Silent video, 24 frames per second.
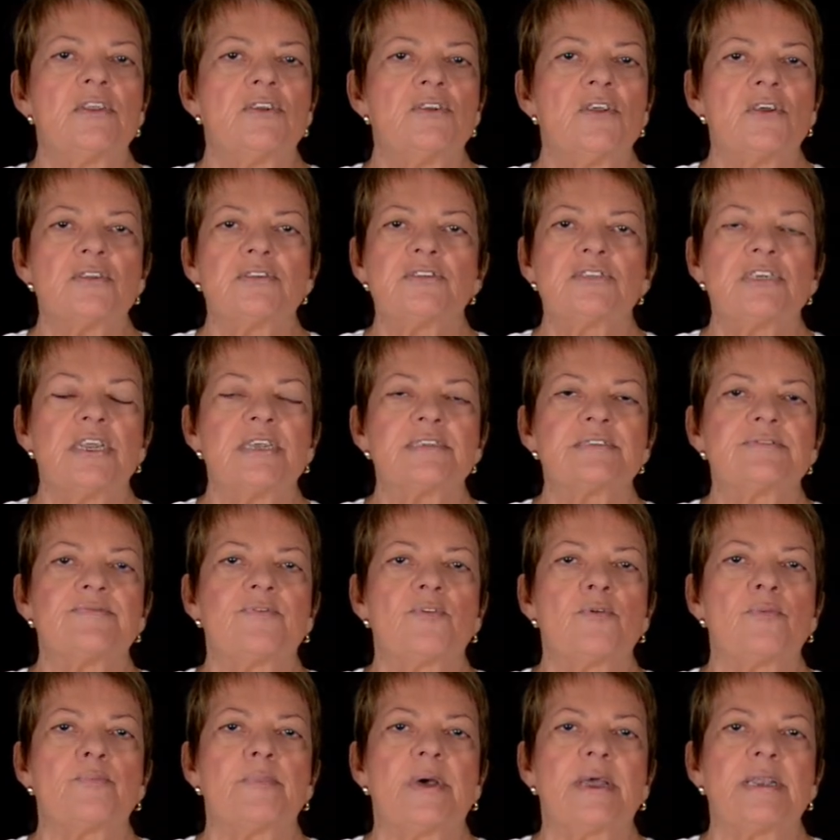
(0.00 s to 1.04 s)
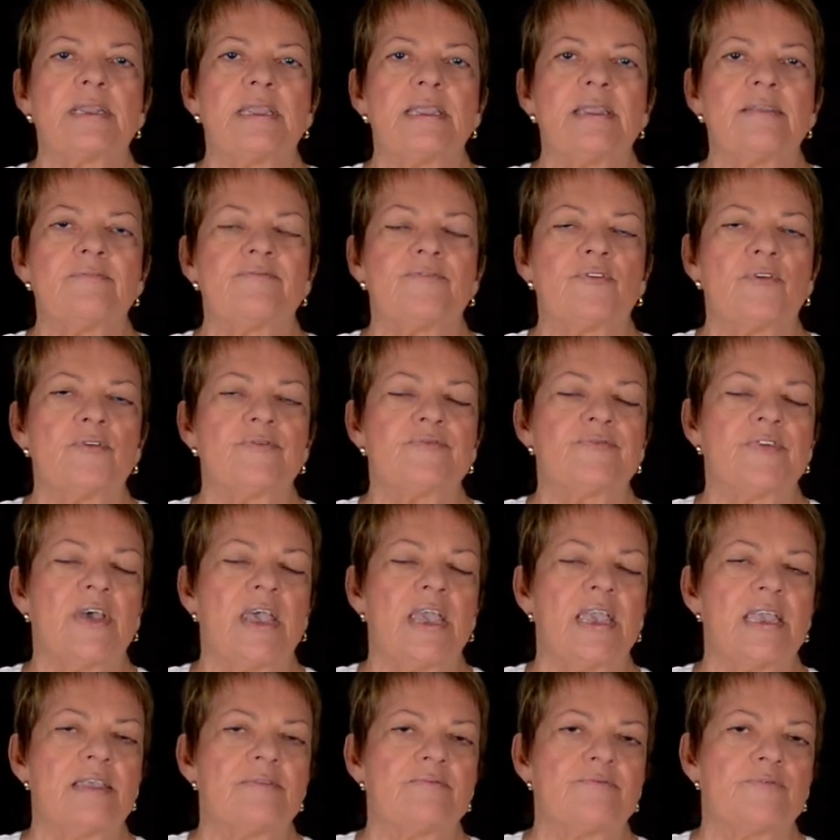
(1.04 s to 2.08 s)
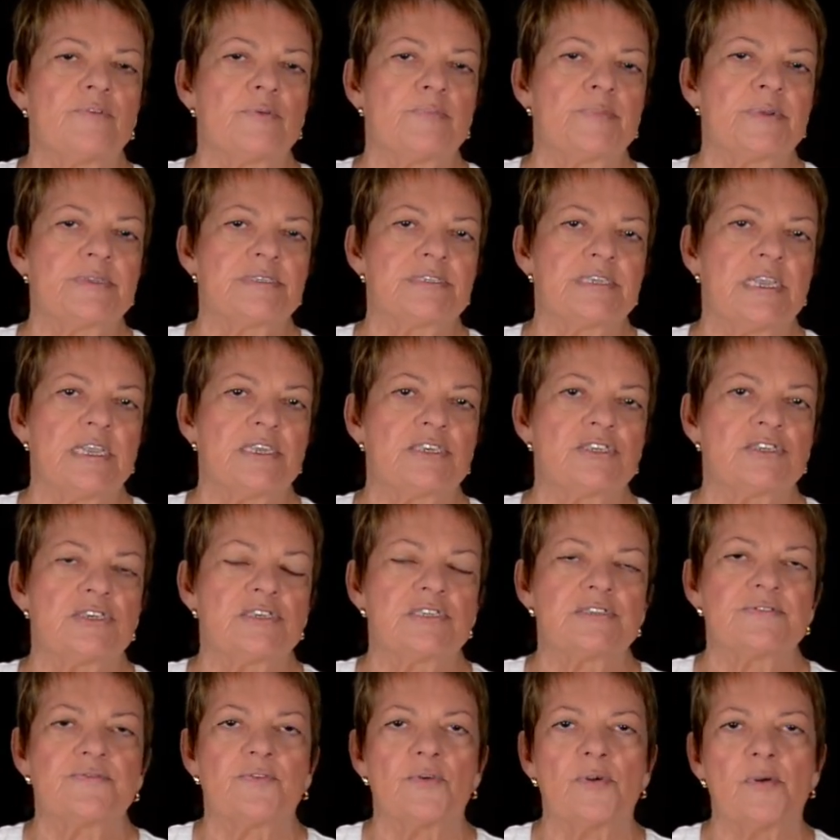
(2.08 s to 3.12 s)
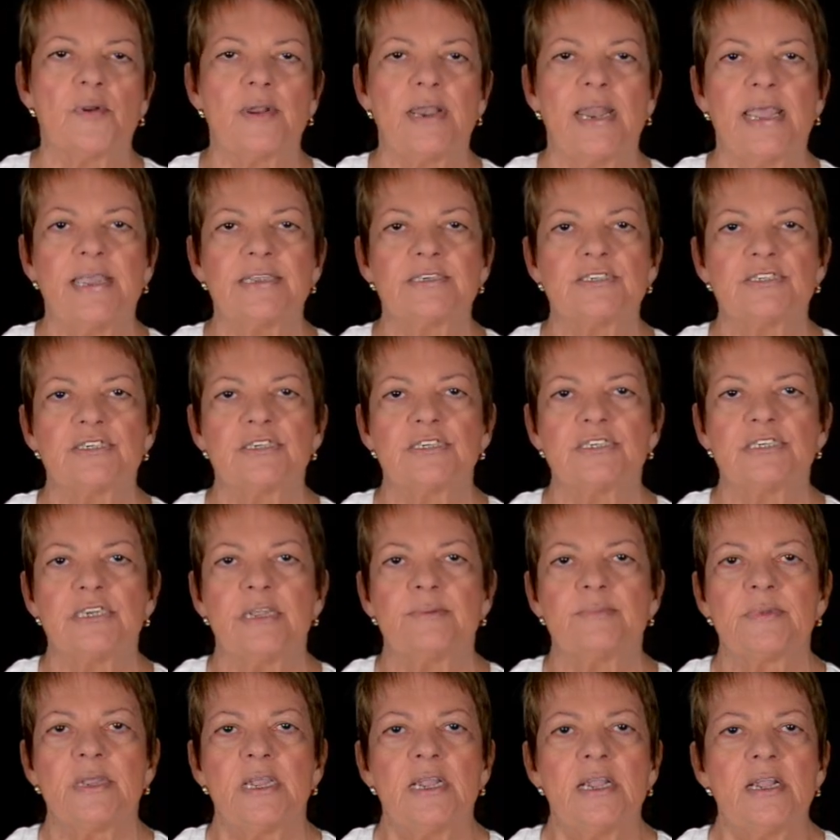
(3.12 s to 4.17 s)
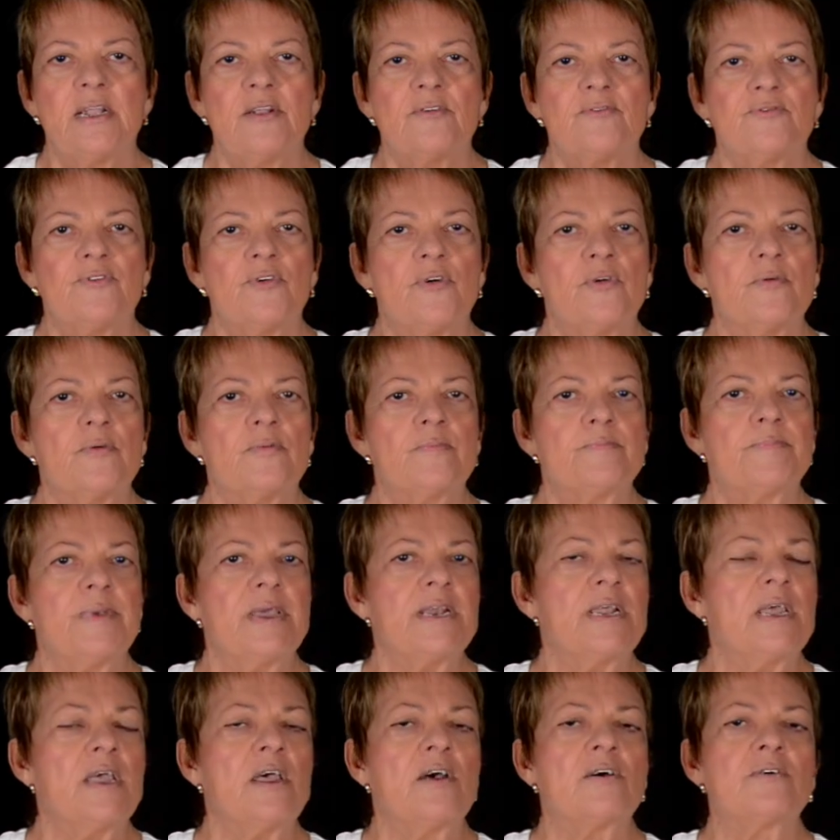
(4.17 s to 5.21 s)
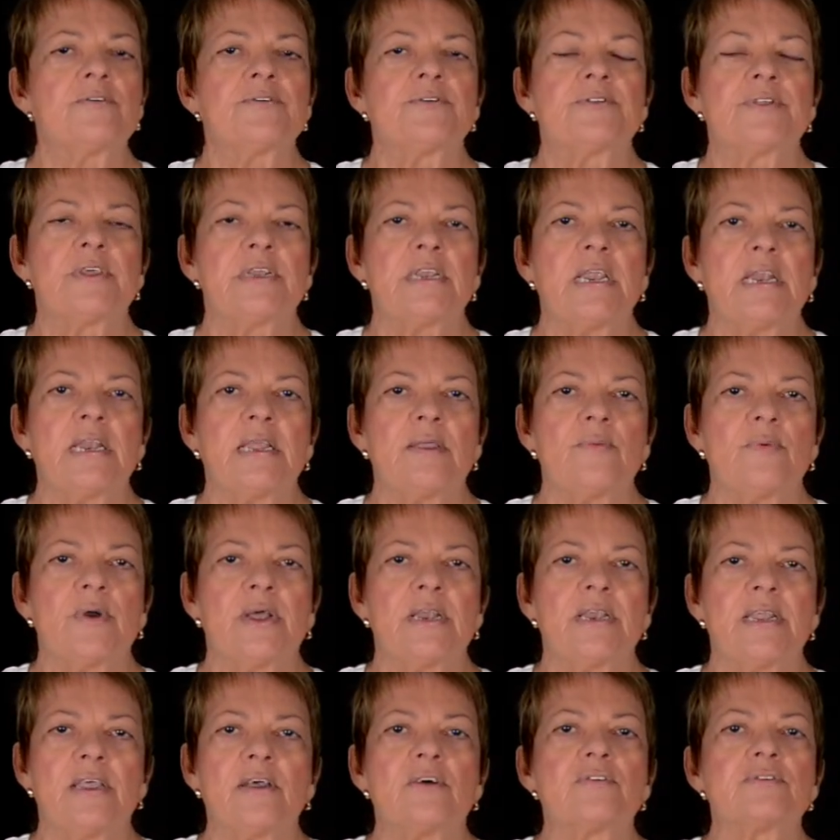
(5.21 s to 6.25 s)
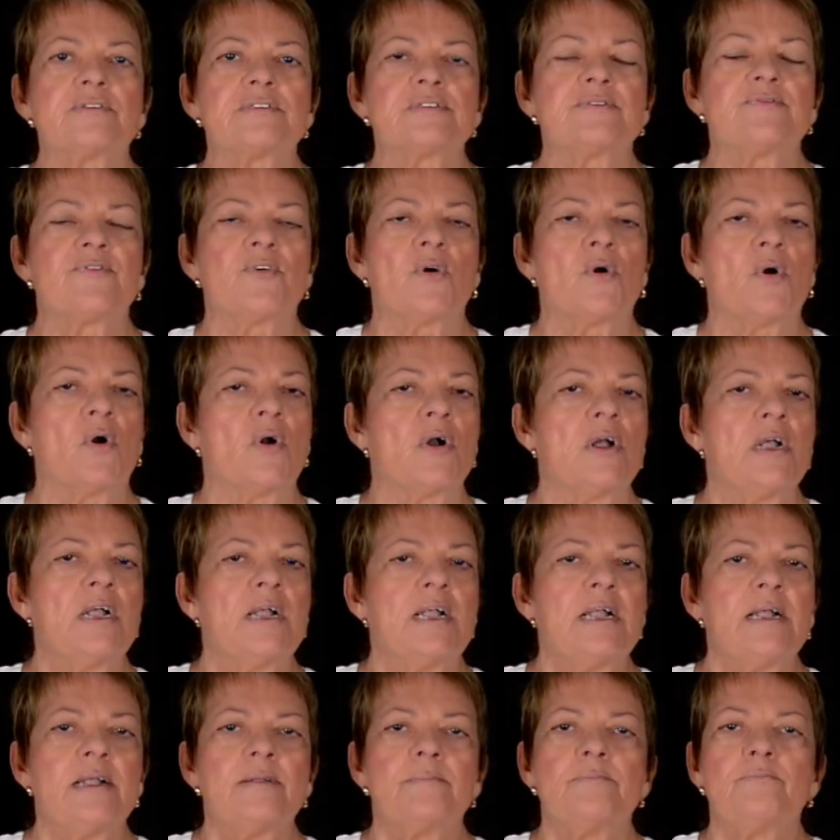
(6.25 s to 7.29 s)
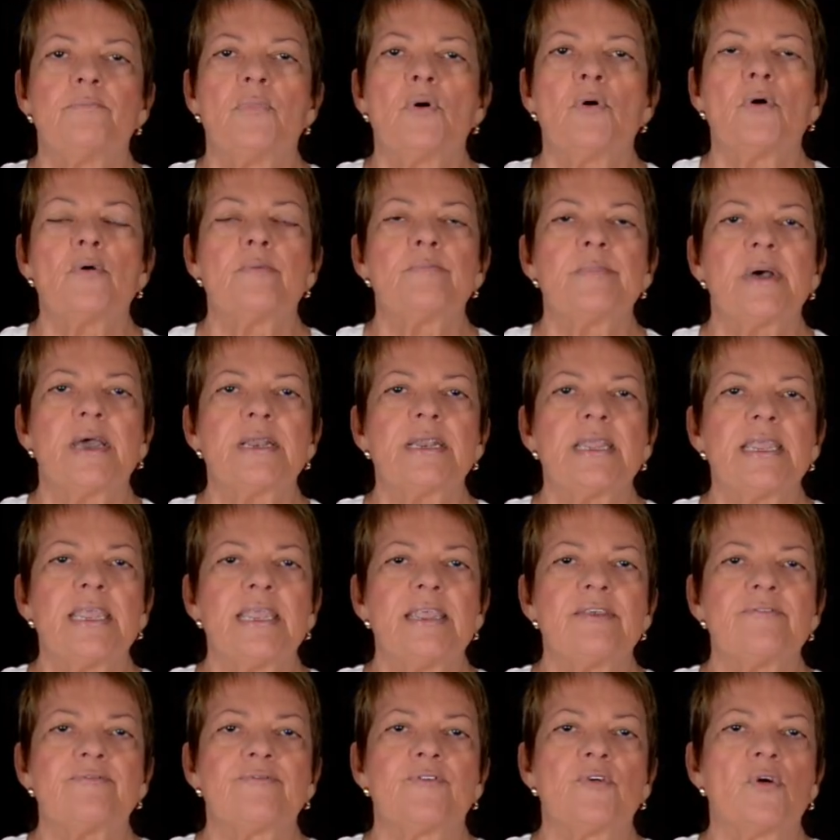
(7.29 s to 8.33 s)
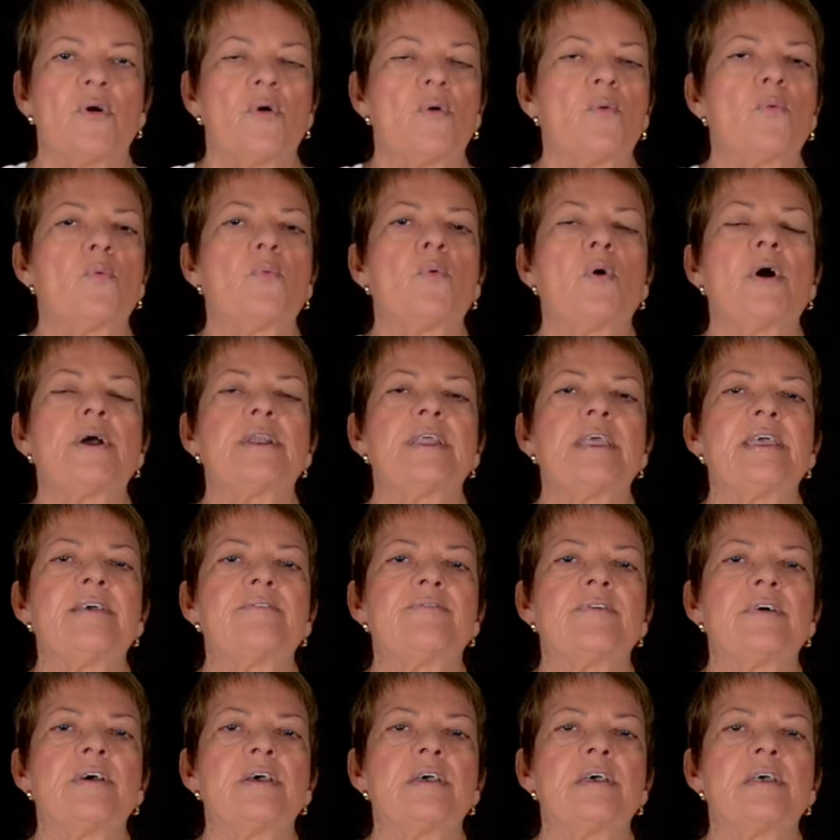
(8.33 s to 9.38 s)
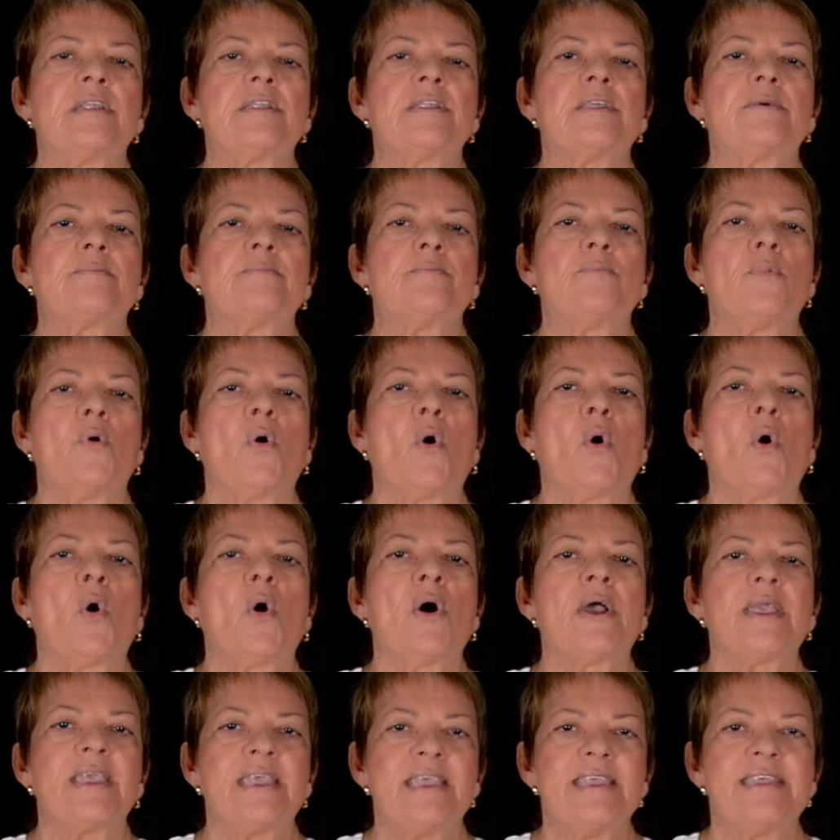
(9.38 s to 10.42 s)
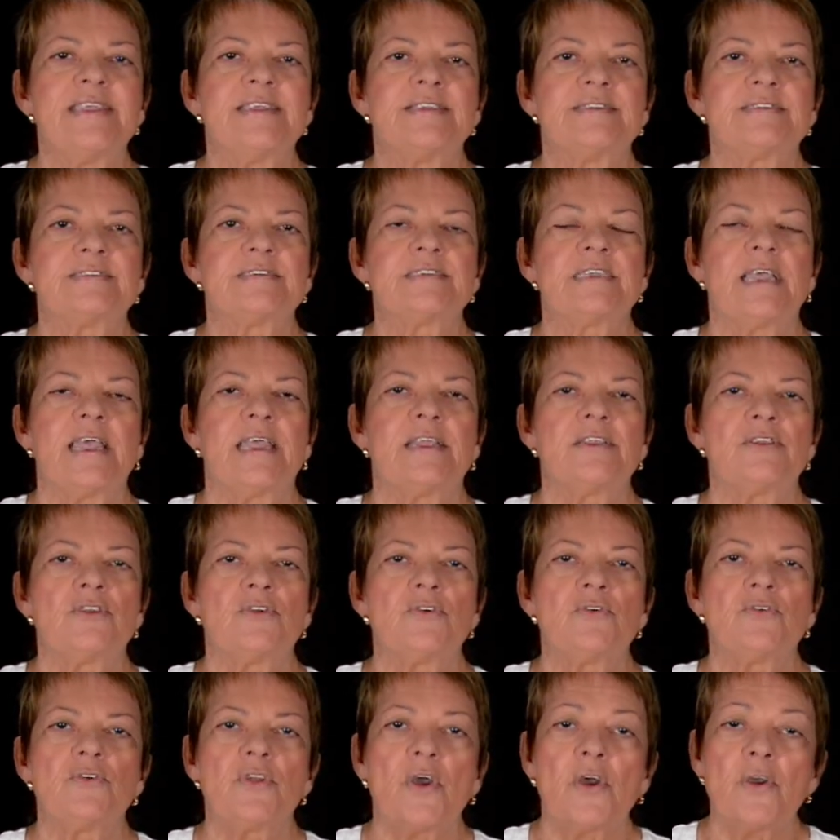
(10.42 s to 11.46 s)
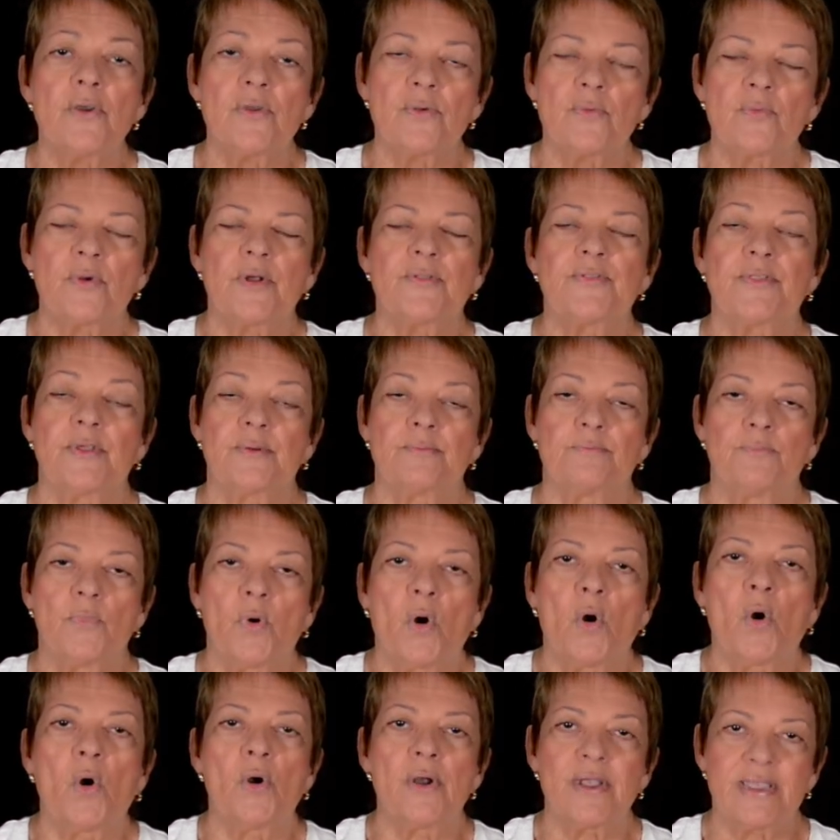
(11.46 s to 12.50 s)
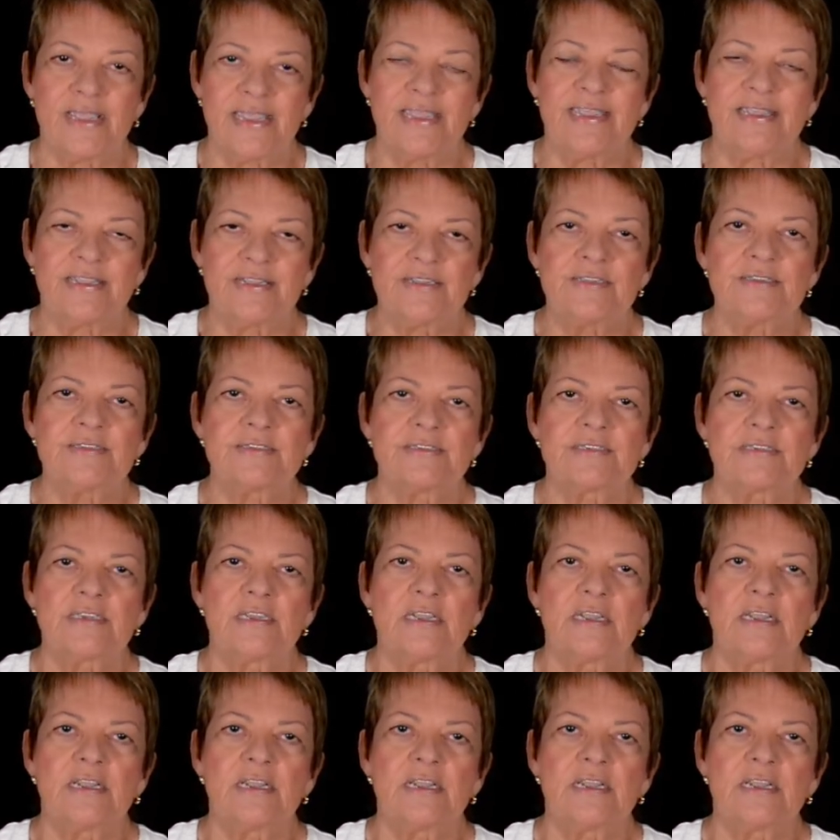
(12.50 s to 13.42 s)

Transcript: not just for money, for fame, for possessions, for relationship, for better health than anyone else, for more money, for whatever the more is, and you know what the more is.